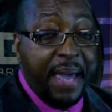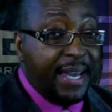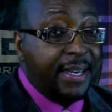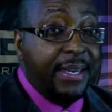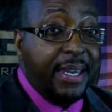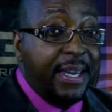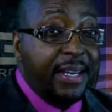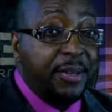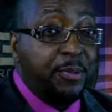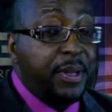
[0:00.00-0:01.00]
back
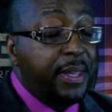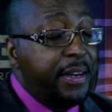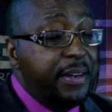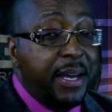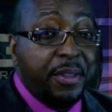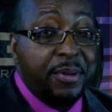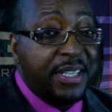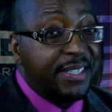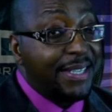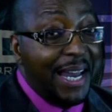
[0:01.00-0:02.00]
again with
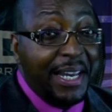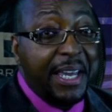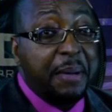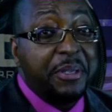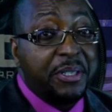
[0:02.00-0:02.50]
another exciting